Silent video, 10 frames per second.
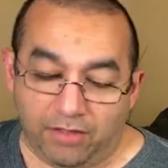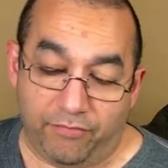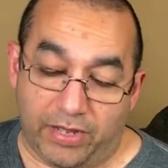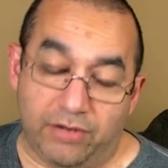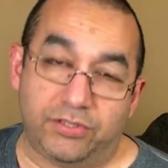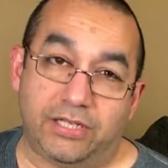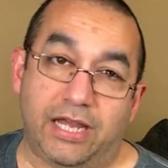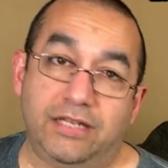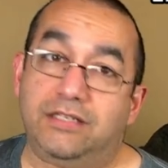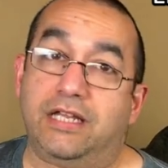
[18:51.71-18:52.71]
Vital
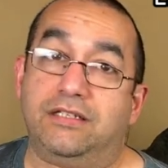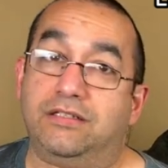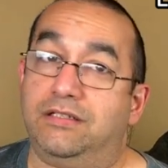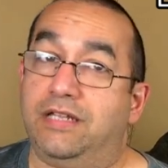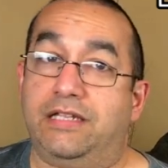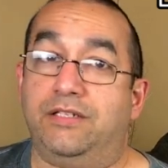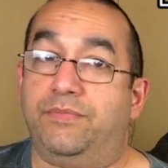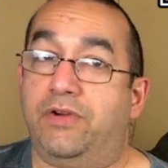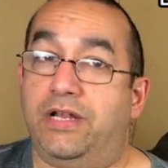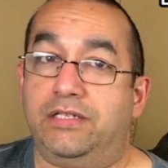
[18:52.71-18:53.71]
Signs, that's a nice
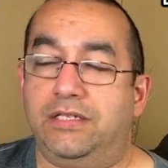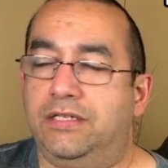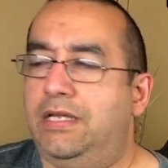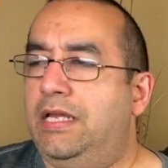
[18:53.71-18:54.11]
surprise.